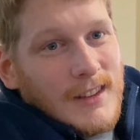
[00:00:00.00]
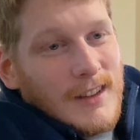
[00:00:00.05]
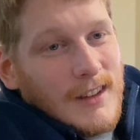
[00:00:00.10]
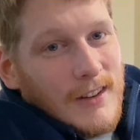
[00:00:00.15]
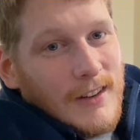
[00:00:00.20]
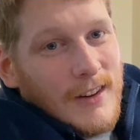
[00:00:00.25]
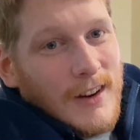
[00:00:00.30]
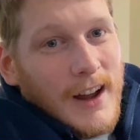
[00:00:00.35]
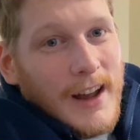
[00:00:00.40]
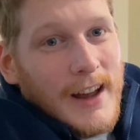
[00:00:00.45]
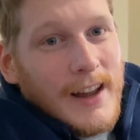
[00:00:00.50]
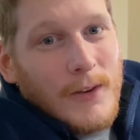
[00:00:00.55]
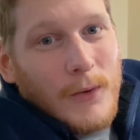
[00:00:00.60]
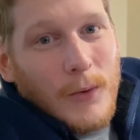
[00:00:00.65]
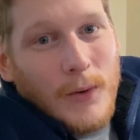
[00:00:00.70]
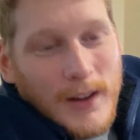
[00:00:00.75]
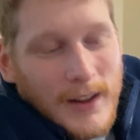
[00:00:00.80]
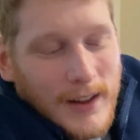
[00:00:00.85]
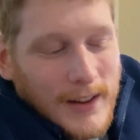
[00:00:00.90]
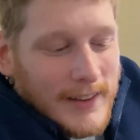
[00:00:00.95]
All right,
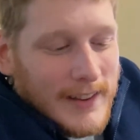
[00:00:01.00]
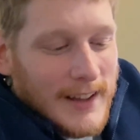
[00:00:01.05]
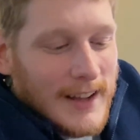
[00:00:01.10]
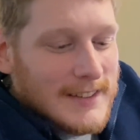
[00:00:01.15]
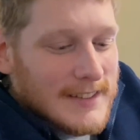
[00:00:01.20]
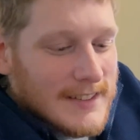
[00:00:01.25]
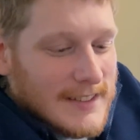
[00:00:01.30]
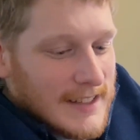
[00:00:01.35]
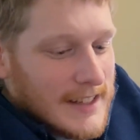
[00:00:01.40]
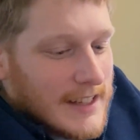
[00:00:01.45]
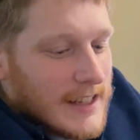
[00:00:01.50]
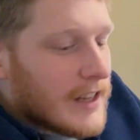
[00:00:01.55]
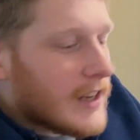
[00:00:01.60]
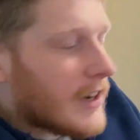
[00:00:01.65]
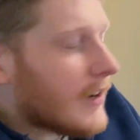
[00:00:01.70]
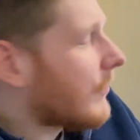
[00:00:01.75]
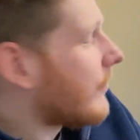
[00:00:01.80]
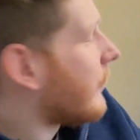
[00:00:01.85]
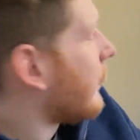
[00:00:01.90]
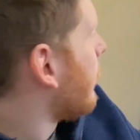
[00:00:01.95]
well, that's
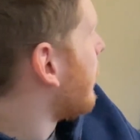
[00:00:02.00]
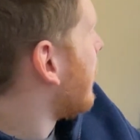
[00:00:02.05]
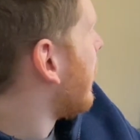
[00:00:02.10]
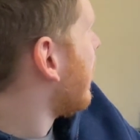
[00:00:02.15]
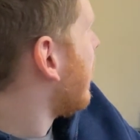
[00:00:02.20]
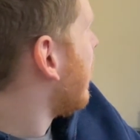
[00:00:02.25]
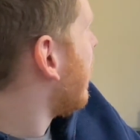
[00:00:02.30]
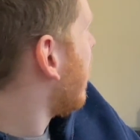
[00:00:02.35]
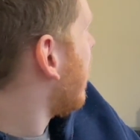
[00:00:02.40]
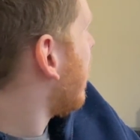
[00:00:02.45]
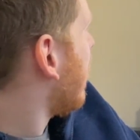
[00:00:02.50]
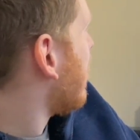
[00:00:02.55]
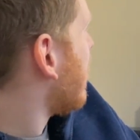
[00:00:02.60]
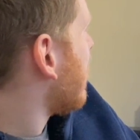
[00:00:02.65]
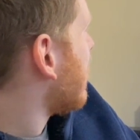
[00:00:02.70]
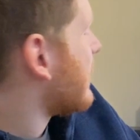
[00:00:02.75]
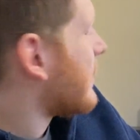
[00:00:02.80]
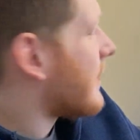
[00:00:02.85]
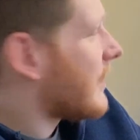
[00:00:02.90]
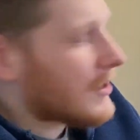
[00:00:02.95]
it for my
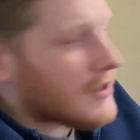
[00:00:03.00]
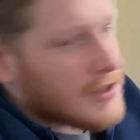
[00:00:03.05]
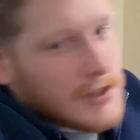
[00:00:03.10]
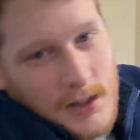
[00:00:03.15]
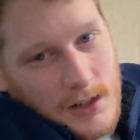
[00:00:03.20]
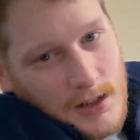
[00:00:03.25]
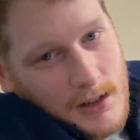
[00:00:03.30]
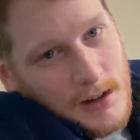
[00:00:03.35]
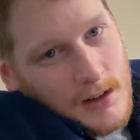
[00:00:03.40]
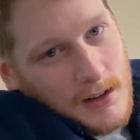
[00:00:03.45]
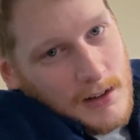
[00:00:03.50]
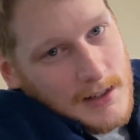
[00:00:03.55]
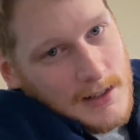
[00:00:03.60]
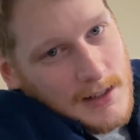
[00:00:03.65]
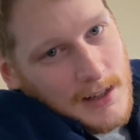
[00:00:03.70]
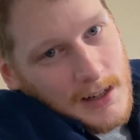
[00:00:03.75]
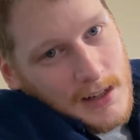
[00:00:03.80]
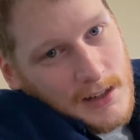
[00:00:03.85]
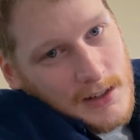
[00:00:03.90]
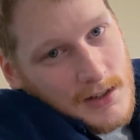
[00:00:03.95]
gaming session. I
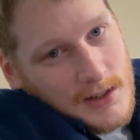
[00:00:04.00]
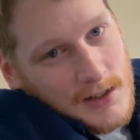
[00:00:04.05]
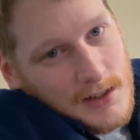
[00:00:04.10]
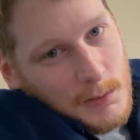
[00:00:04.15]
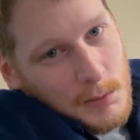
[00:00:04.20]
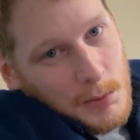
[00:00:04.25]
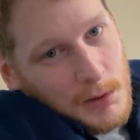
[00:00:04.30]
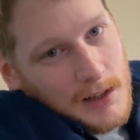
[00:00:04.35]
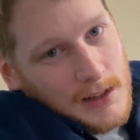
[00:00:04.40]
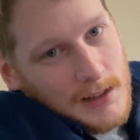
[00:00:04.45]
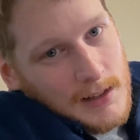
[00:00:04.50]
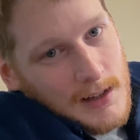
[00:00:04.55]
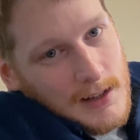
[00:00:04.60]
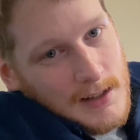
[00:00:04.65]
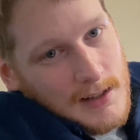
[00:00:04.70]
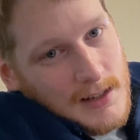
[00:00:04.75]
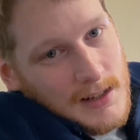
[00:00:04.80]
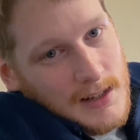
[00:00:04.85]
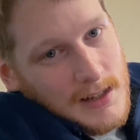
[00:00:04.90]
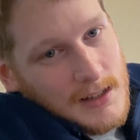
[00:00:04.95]
decided just to play
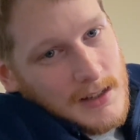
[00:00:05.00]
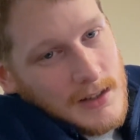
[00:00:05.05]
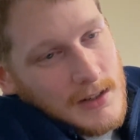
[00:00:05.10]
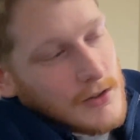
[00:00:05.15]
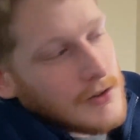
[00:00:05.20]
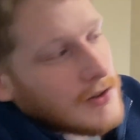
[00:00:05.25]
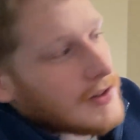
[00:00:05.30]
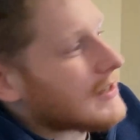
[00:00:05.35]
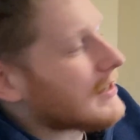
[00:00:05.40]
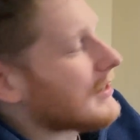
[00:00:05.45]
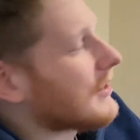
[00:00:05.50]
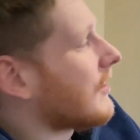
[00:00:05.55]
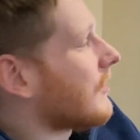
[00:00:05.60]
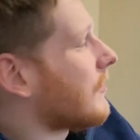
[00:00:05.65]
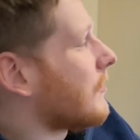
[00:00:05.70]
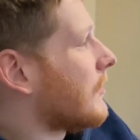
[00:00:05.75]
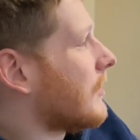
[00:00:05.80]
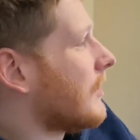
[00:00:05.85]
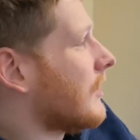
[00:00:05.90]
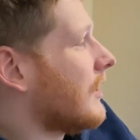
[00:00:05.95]
Destiny 2 this
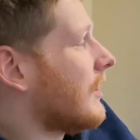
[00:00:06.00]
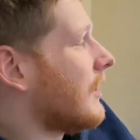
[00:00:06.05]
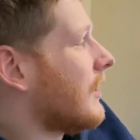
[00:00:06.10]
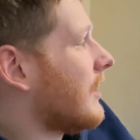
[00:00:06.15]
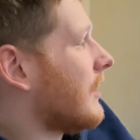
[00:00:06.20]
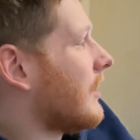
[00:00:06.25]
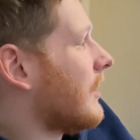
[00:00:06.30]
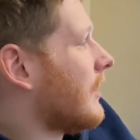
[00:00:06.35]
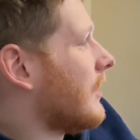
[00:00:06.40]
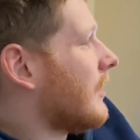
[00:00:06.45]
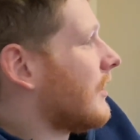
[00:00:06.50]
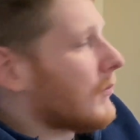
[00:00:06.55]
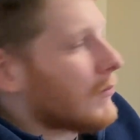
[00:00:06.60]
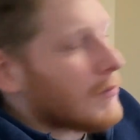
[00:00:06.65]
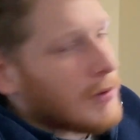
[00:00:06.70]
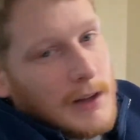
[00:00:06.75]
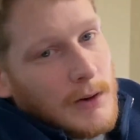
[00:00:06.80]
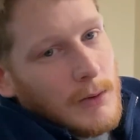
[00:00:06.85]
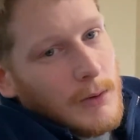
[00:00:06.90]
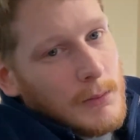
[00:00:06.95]
time.
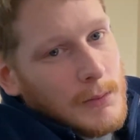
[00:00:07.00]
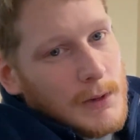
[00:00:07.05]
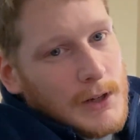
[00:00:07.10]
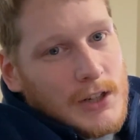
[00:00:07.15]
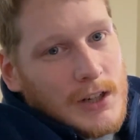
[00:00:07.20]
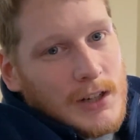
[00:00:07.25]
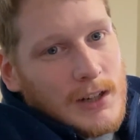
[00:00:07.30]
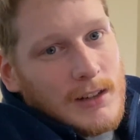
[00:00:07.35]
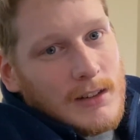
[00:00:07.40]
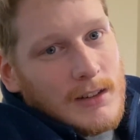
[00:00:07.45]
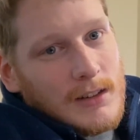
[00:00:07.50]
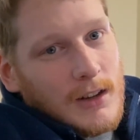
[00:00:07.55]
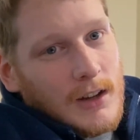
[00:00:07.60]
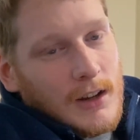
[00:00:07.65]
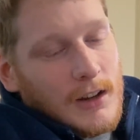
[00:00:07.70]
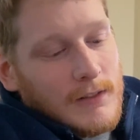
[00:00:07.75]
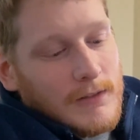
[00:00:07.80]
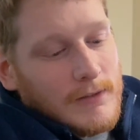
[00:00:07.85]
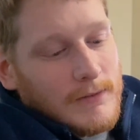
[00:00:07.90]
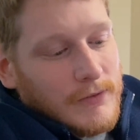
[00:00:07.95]
Played one mission, it took
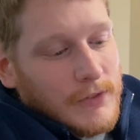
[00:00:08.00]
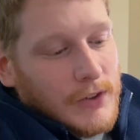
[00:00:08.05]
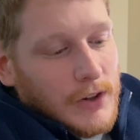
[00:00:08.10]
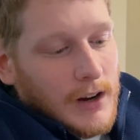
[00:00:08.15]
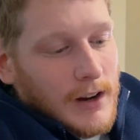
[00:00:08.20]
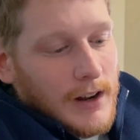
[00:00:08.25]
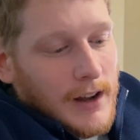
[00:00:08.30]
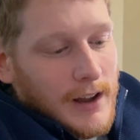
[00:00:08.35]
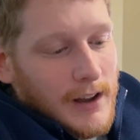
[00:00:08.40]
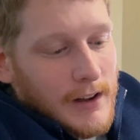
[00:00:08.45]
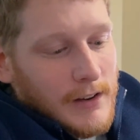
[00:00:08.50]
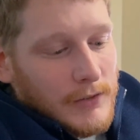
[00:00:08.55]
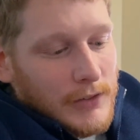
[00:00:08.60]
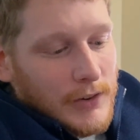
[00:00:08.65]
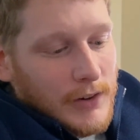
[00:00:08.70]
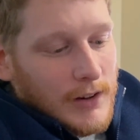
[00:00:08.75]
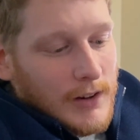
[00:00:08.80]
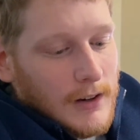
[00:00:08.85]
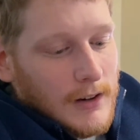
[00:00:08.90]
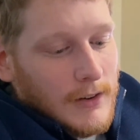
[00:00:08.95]

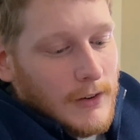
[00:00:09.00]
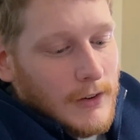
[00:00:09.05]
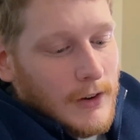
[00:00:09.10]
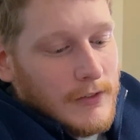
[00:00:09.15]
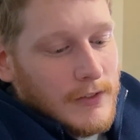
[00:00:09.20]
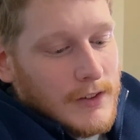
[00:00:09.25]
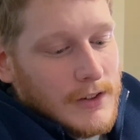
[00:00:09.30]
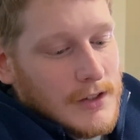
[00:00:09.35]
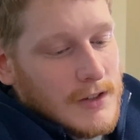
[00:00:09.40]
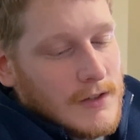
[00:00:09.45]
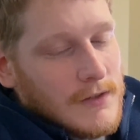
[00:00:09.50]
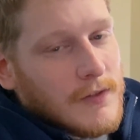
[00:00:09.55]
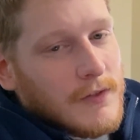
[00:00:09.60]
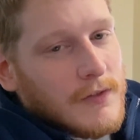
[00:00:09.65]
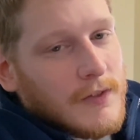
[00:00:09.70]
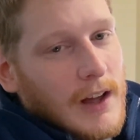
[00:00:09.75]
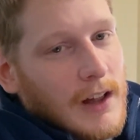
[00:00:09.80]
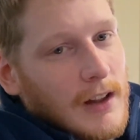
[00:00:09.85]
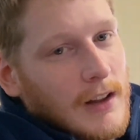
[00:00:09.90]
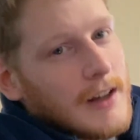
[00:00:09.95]
forever, or if it just
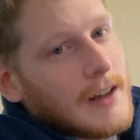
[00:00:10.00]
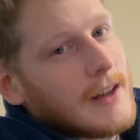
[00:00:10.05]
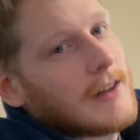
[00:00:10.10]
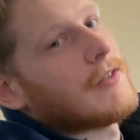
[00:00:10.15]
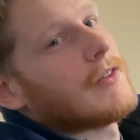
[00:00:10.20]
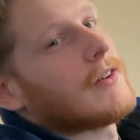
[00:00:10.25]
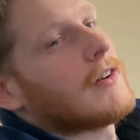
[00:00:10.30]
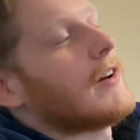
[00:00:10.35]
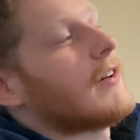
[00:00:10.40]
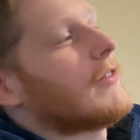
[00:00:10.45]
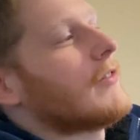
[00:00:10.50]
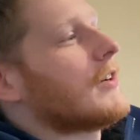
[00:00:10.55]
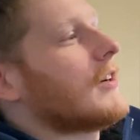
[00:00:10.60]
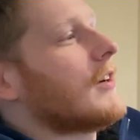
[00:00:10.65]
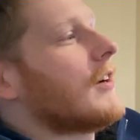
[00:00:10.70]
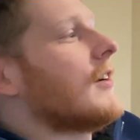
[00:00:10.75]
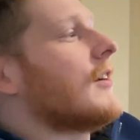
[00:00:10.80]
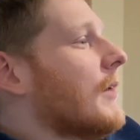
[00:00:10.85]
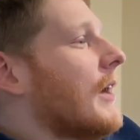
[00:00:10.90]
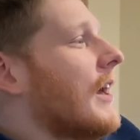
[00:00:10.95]
felt like
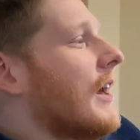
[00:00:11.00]
forever.